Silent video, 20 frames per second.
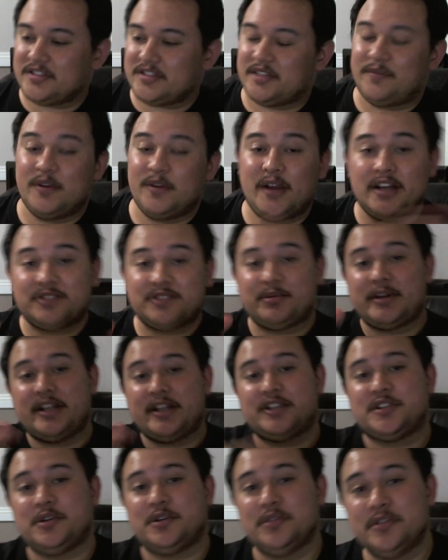If you guys want to
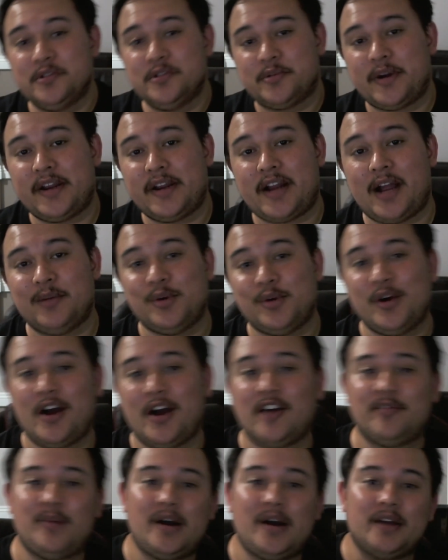get your own Loot Crate, I will
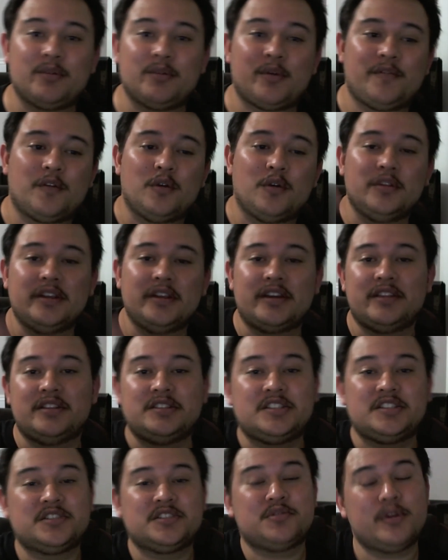have my referral link in the
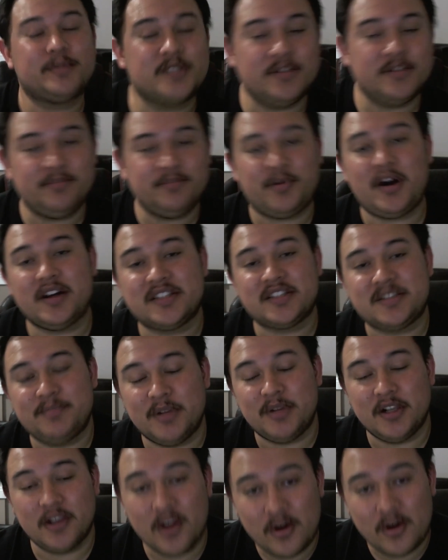description box
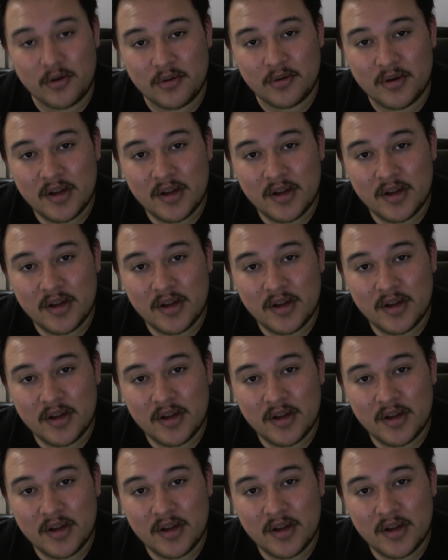below.